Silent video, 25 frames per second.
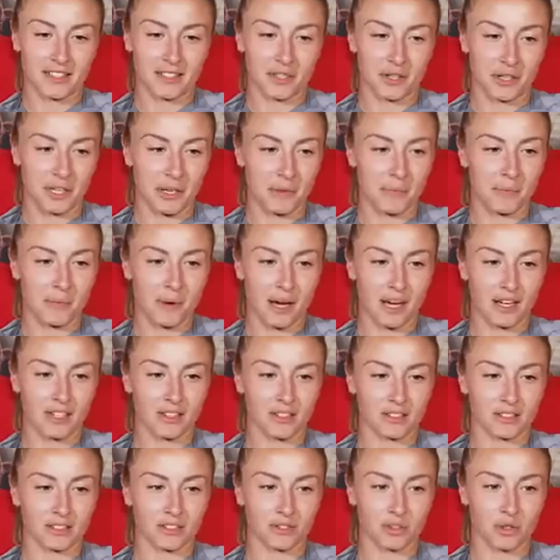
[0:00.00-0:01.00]
Looking back
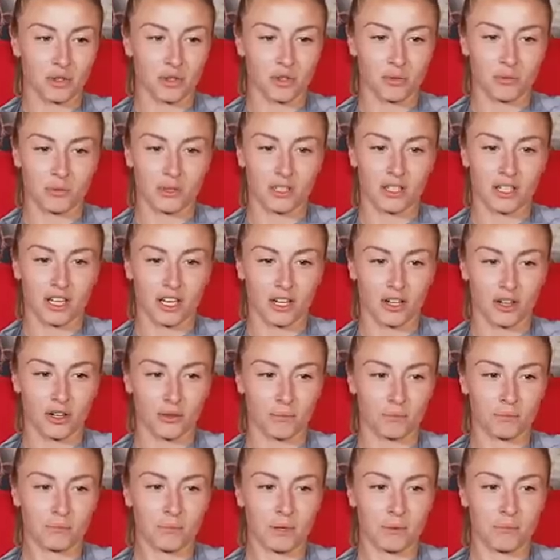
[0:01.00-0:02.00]
on the tournament, I
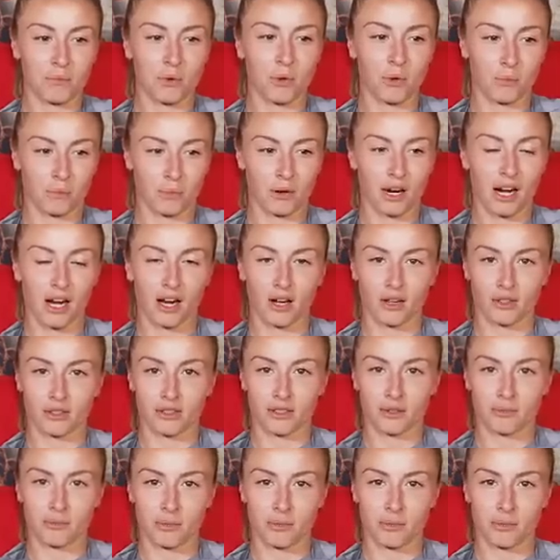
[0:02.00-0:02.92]
couldn't be more proud to